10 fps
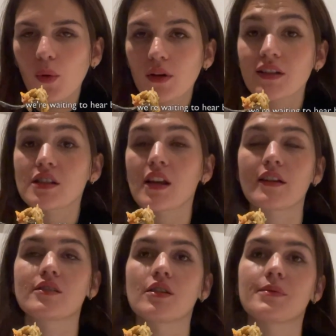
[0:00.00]
Looks
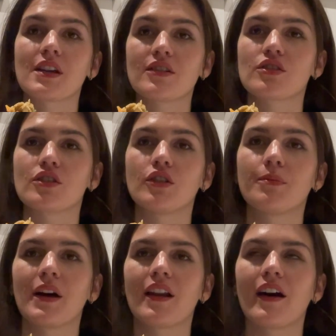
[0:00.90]
like it's got potential,
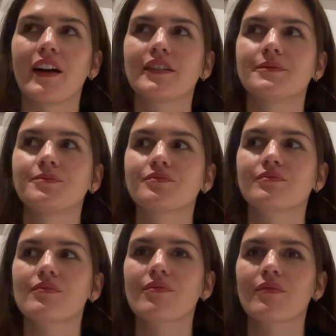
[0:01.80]
but like,
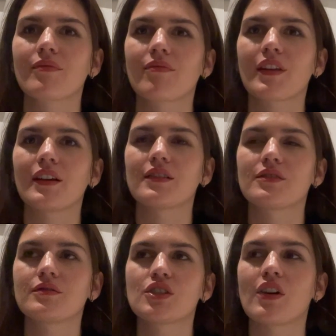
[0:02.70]

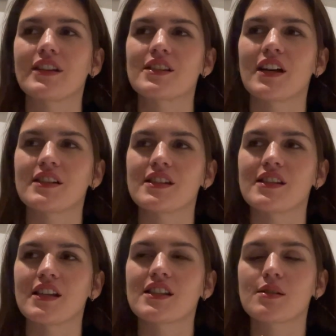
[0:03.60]
it's not as nice
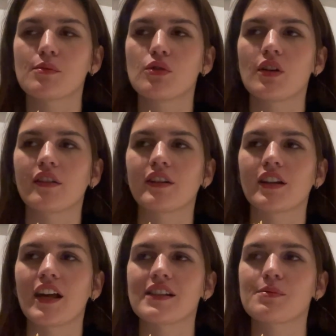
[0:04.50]
as it. It's smaller
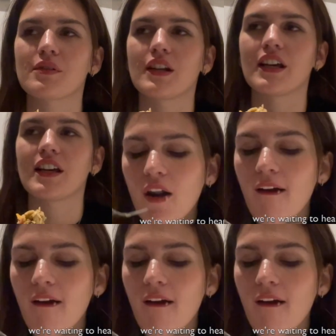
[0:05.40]
and less pretty.